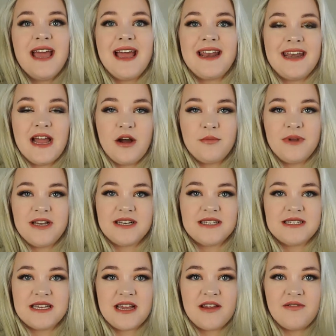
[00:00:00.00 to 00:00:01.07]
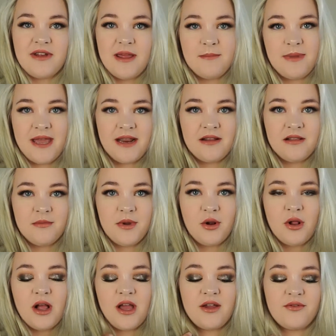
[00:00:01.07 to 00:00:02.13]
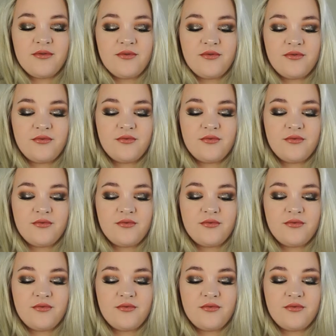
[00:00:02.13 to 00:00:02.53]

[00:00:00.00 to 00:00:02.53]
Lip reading: And now because I've hit pan in the middle, I'm